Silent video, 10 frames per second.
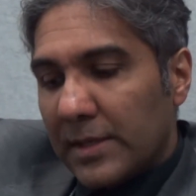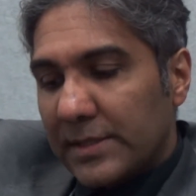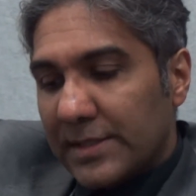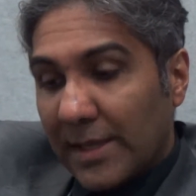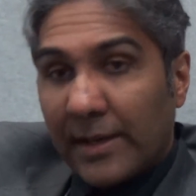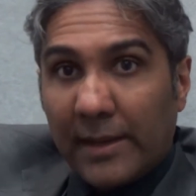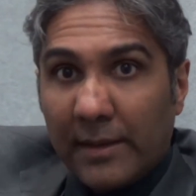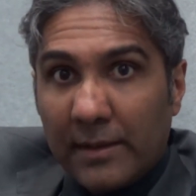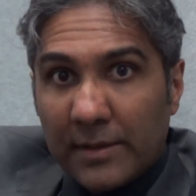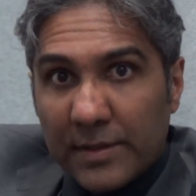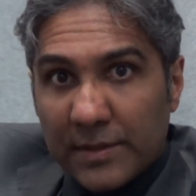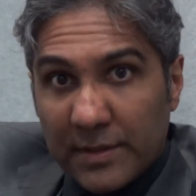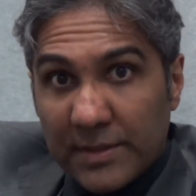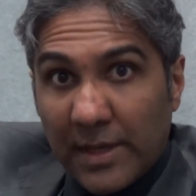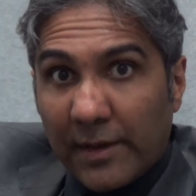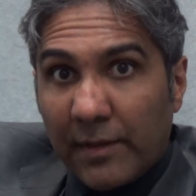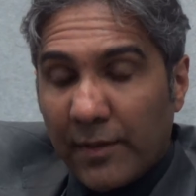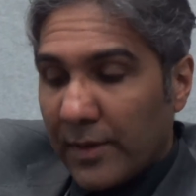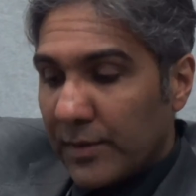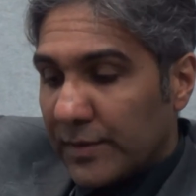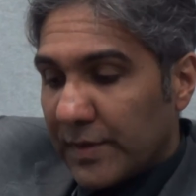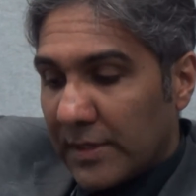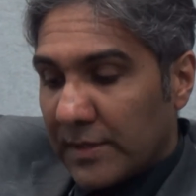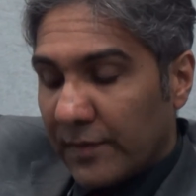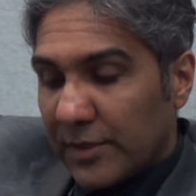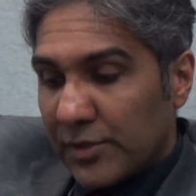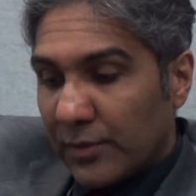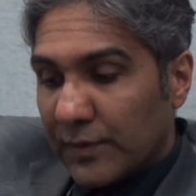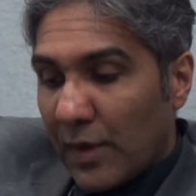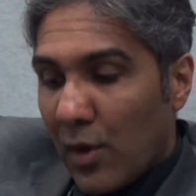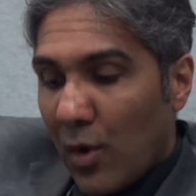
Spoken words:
study those individuals,